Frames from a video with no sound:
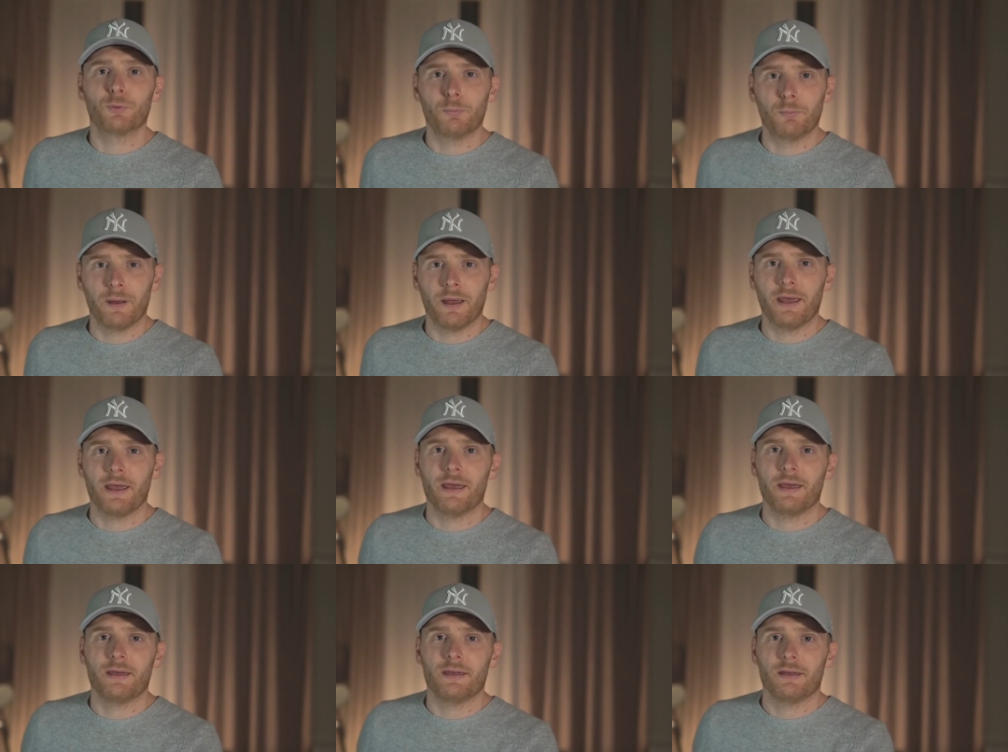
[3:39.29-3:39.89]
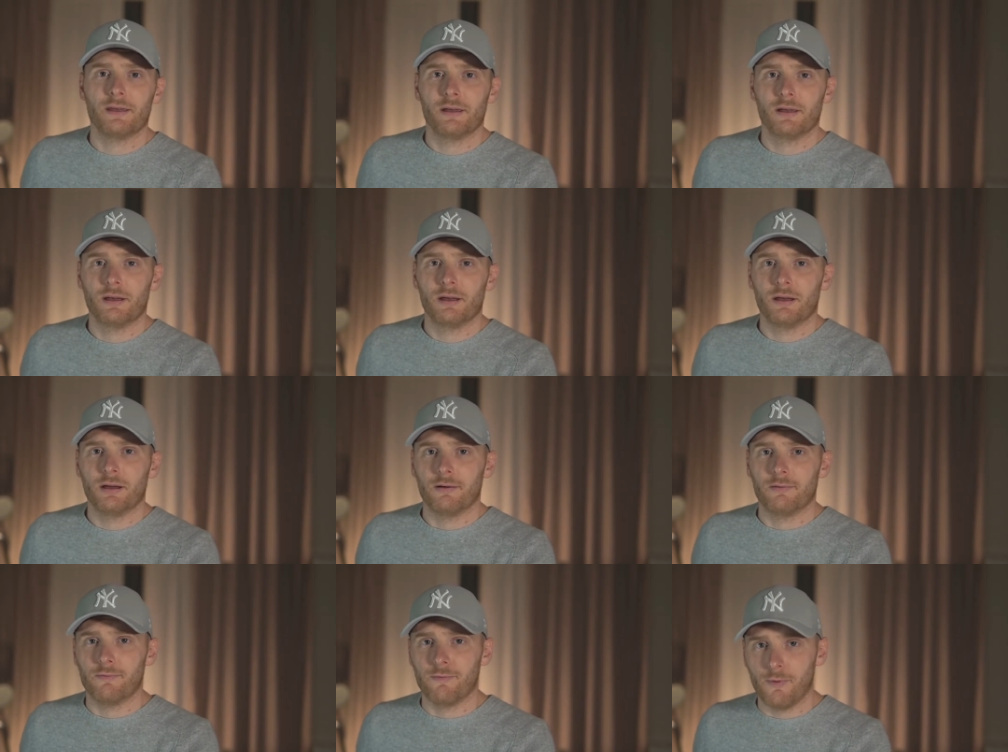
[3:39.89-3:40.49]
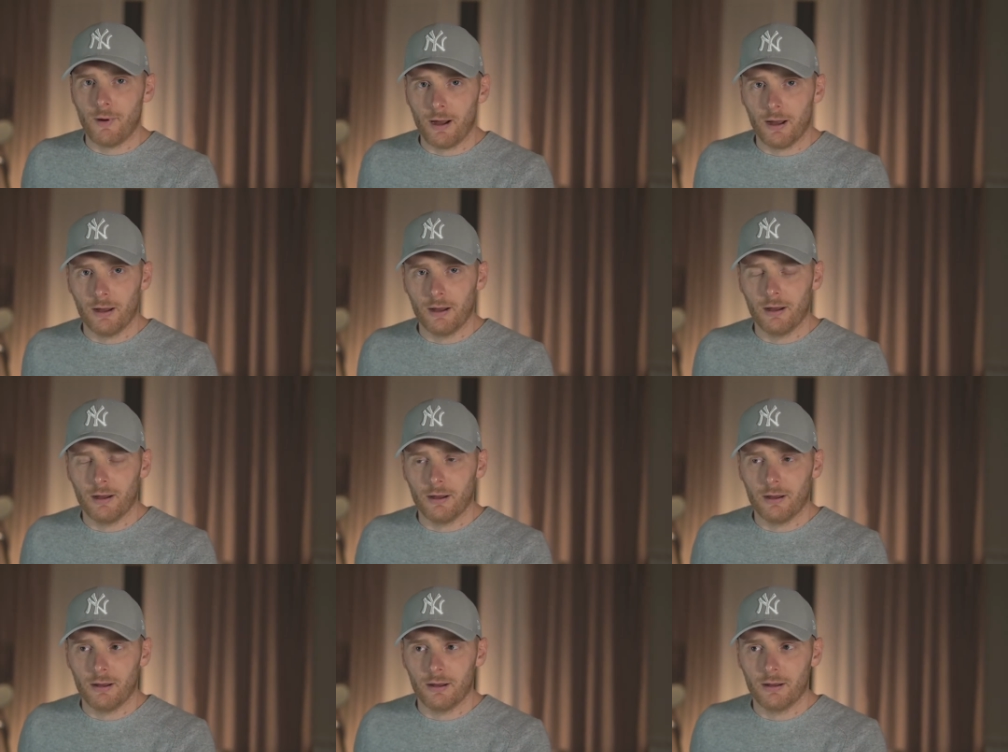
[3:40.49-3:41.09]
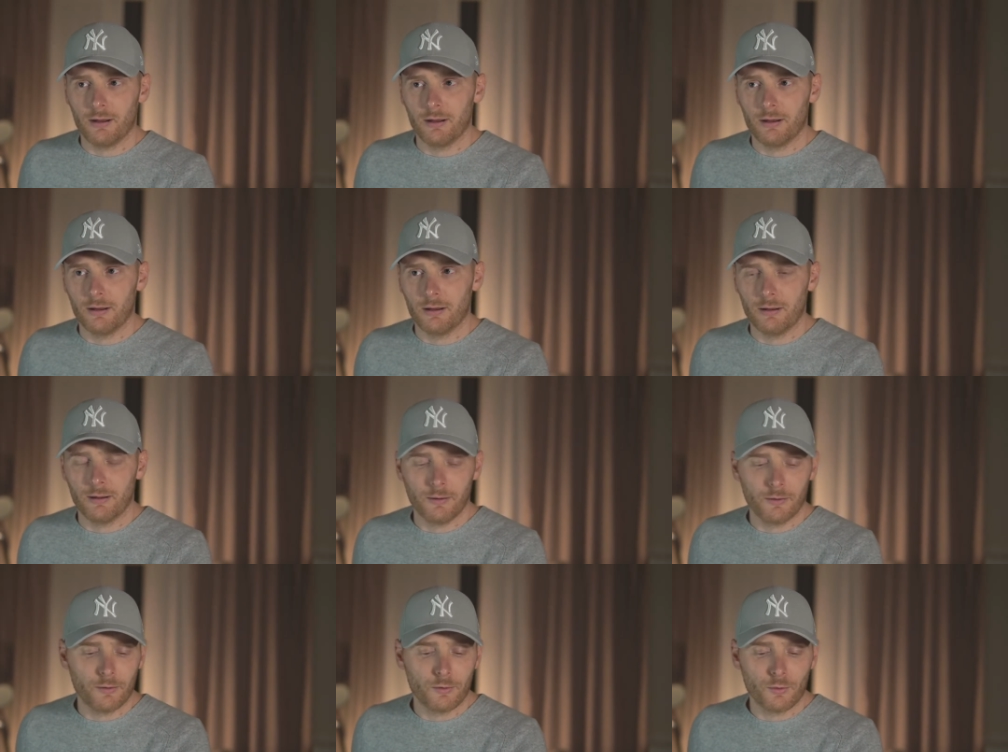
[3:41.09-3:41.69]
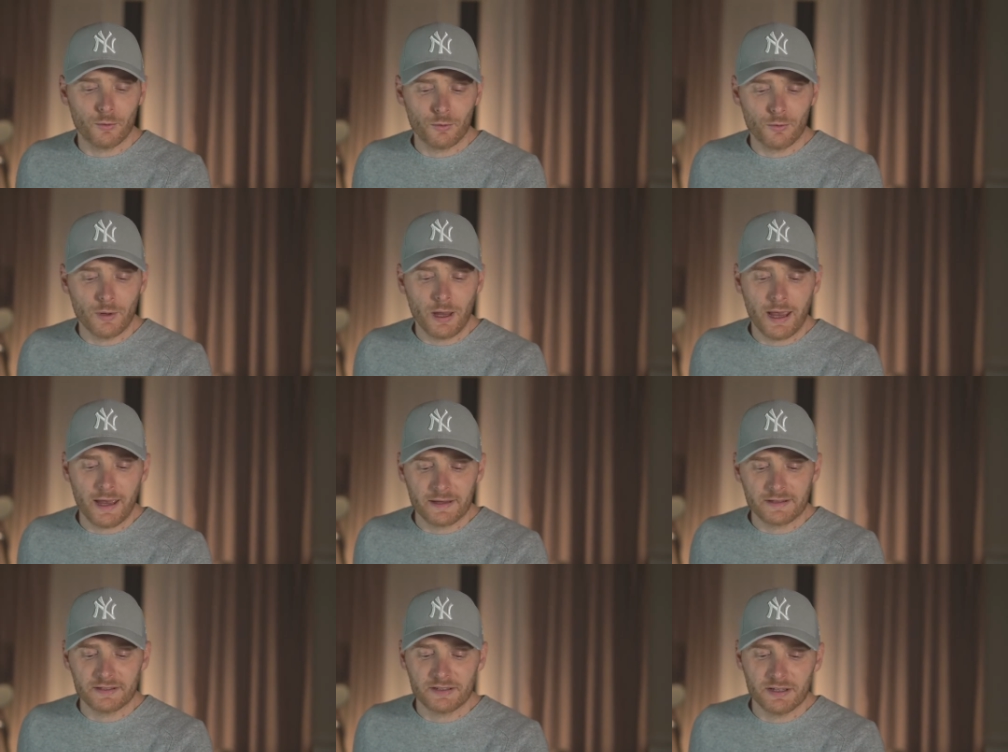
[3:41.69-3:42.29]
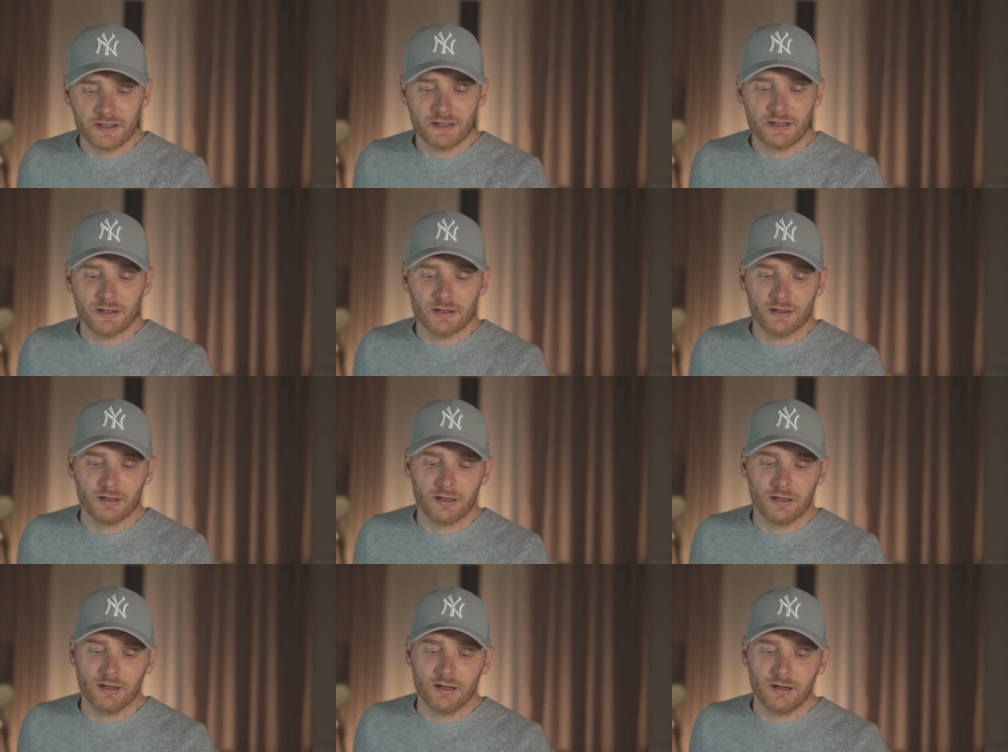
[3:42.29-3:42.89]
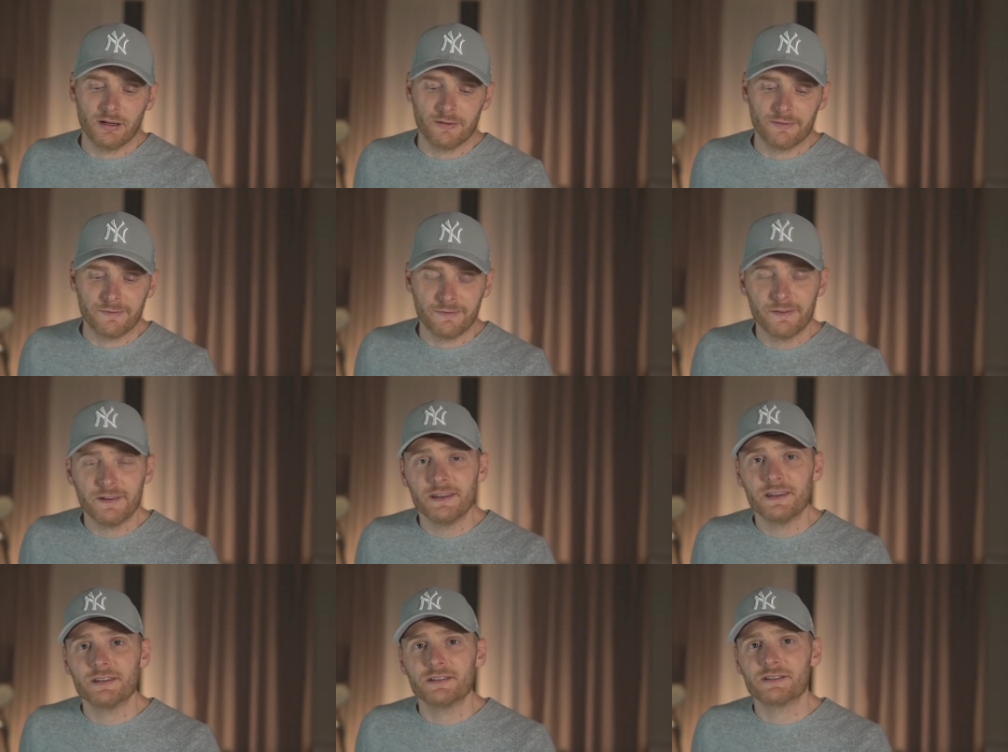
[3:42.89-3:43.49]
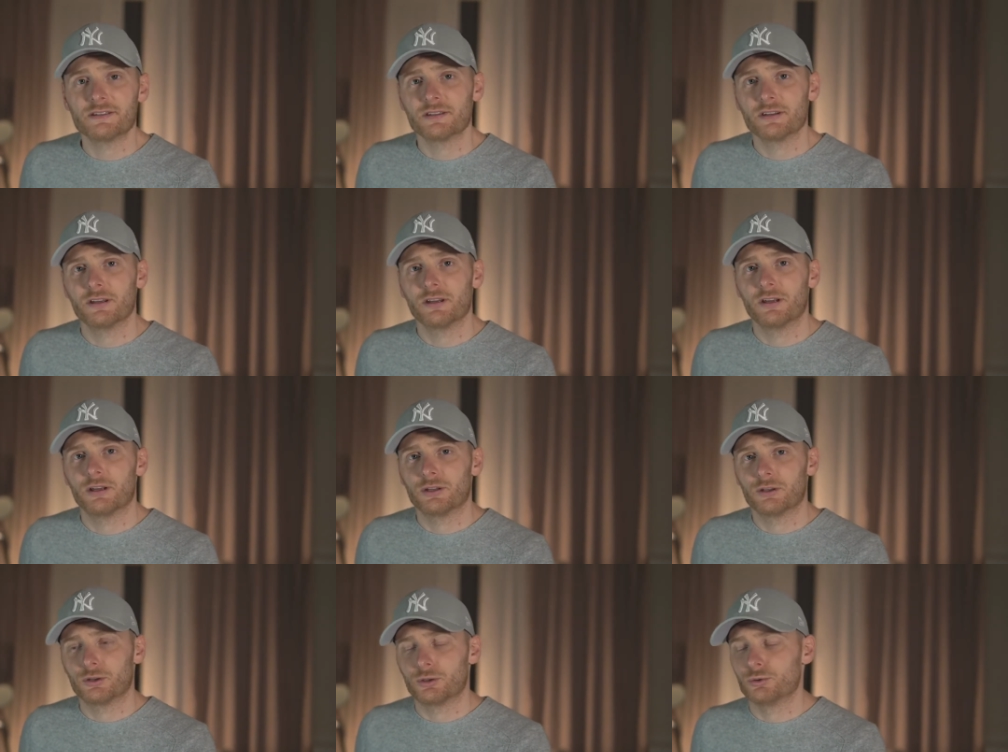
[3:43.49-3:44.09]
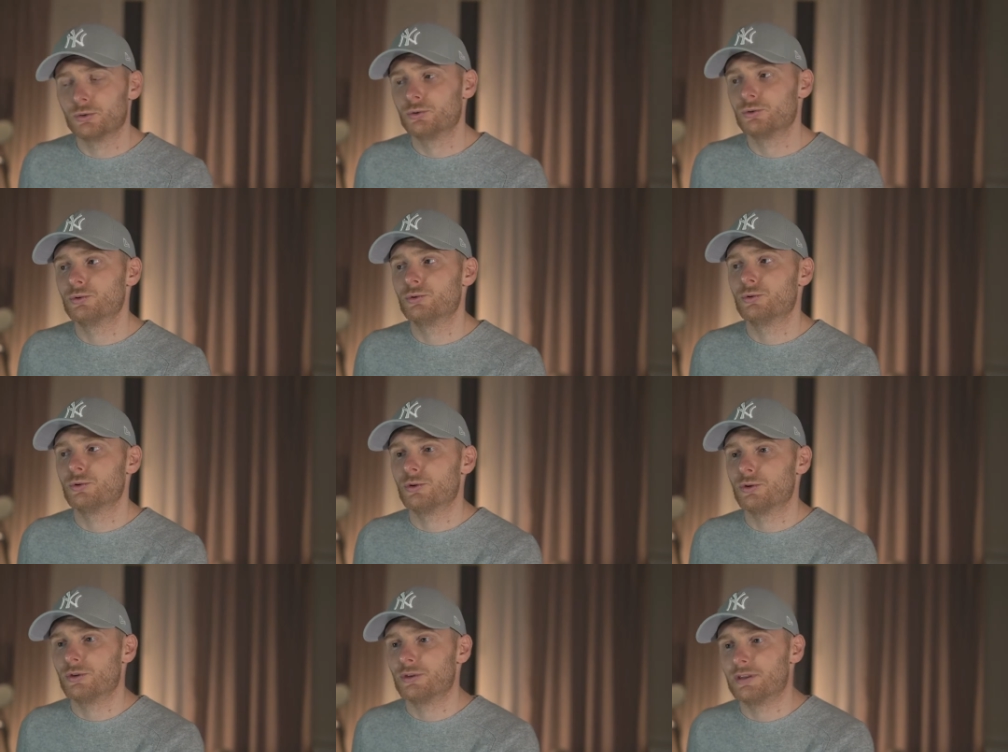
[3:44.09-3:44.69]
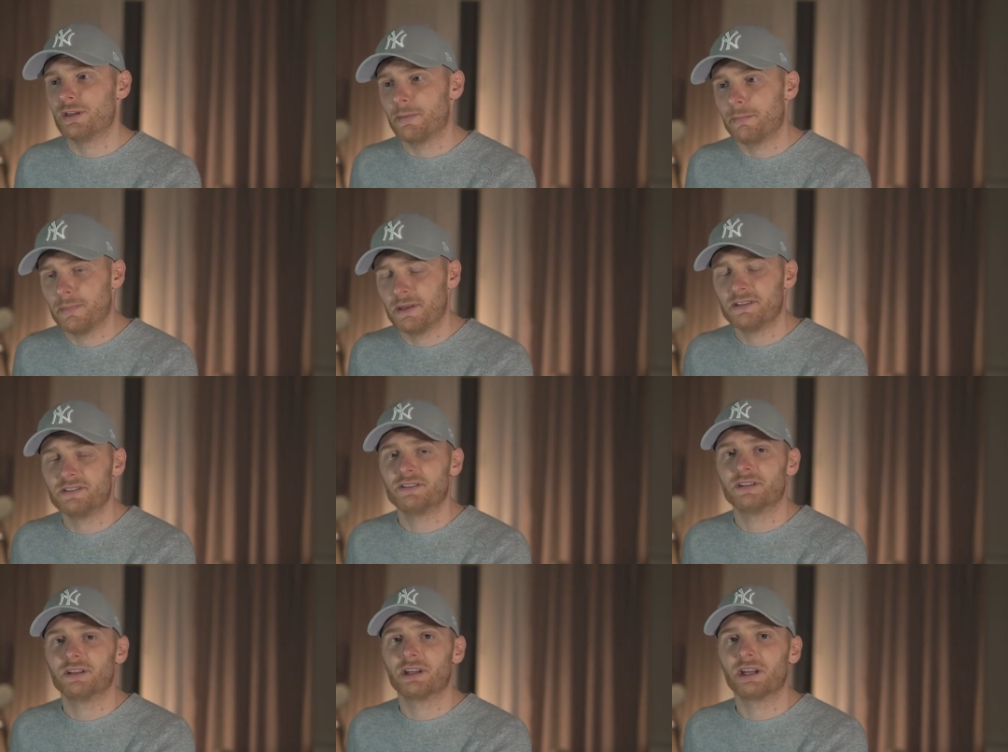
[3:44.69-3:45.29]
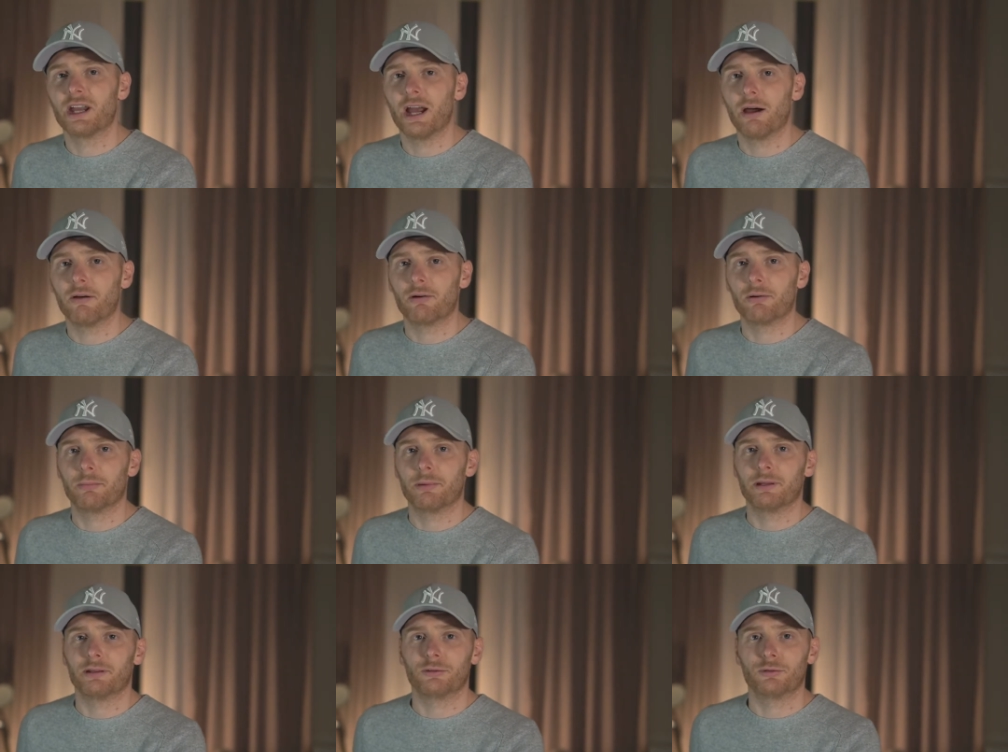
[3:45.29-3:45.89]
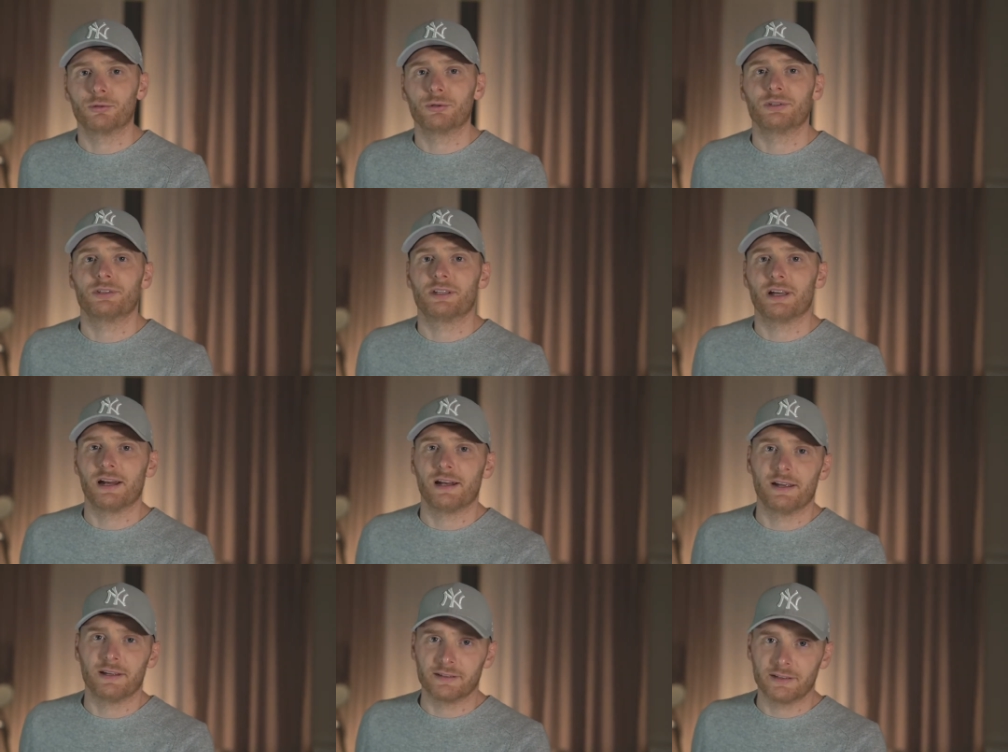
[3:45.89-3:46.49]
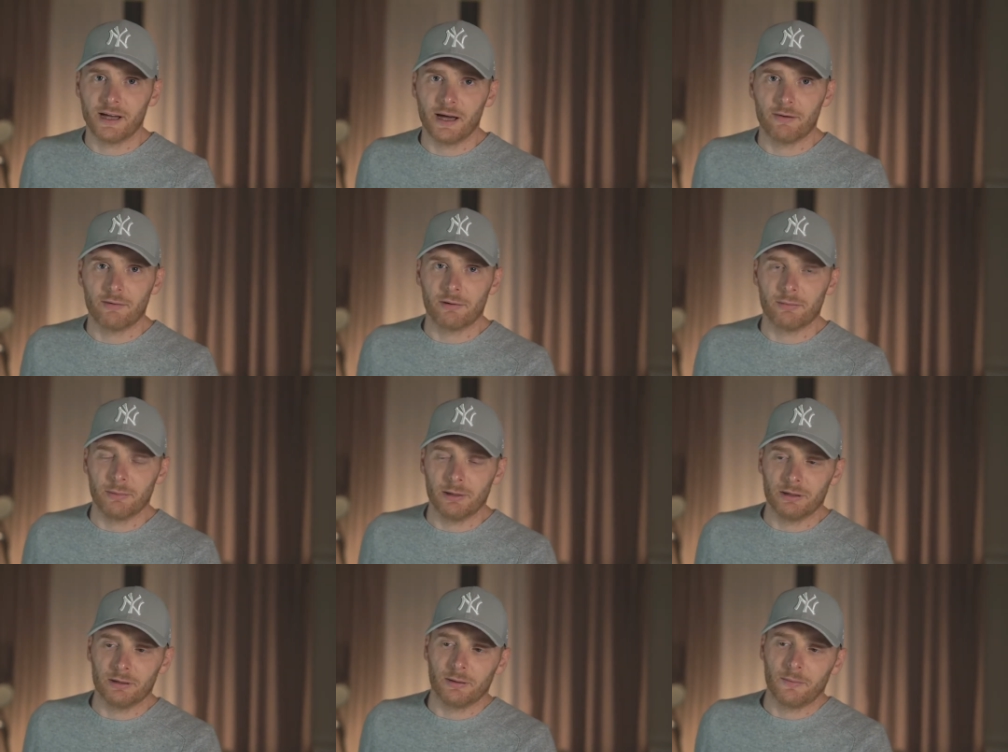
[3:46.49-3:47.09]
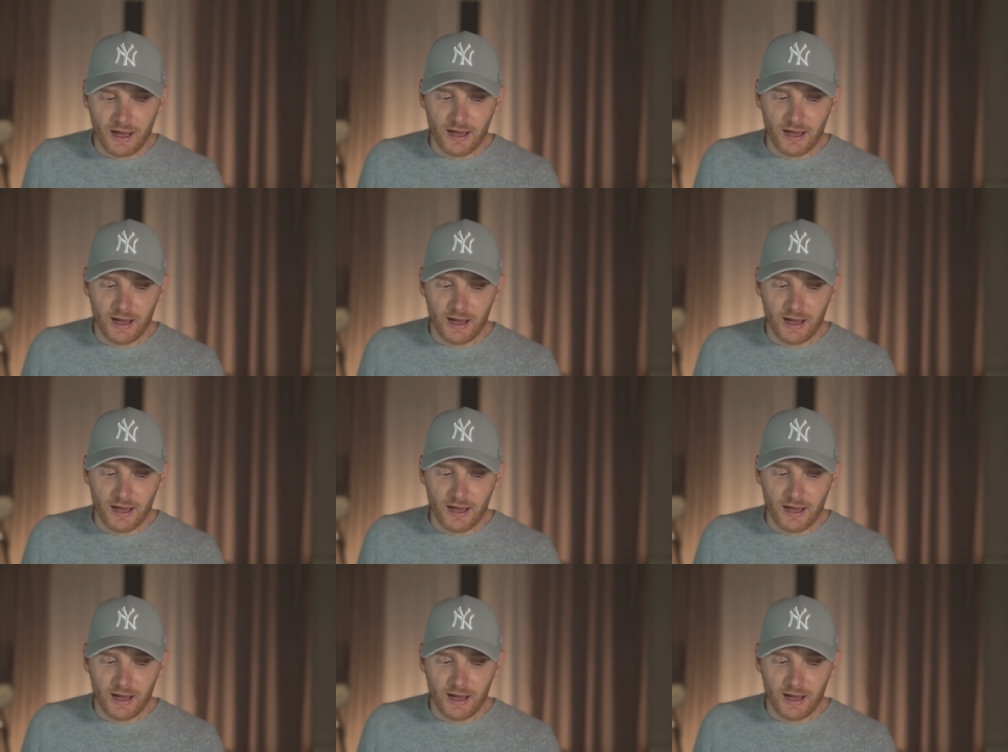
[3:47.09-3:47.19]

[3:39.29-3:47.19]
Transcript: pay Uh, V A T uh, fees to domestic government, to Italian government.